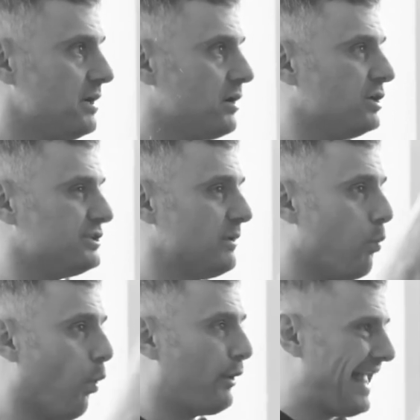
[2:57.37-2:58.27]
because the
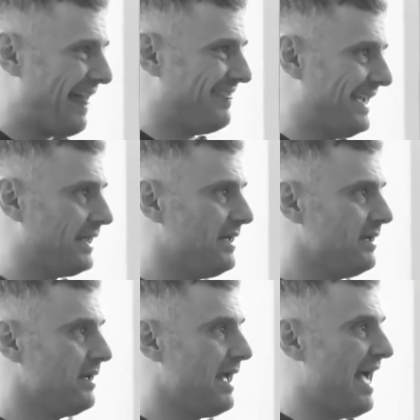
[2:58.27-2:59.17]
work ethic
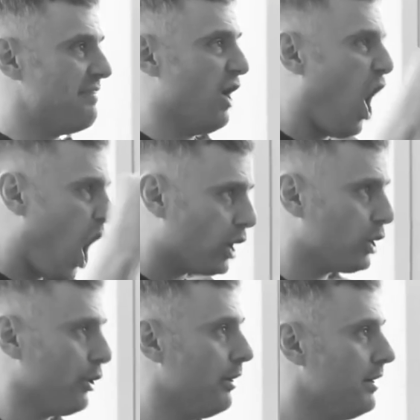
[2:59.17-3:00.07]
and the
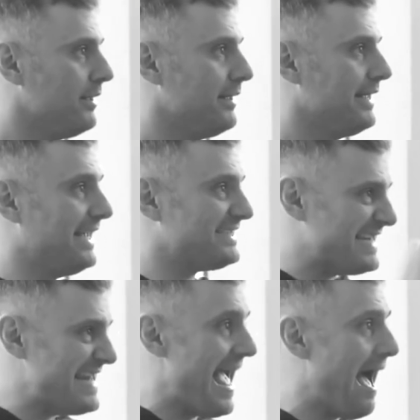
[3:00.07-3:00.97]
hunger
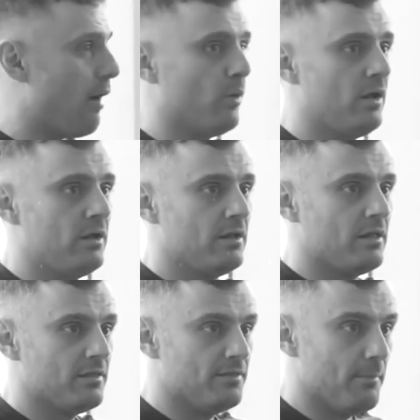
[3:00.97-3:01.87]
is now
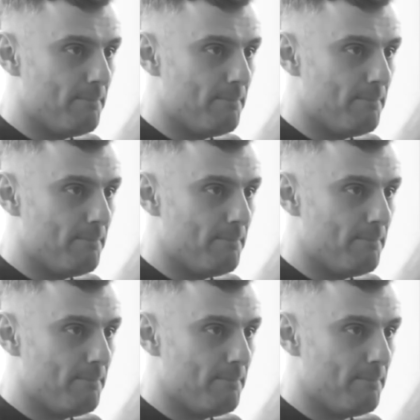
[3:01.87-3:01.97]
the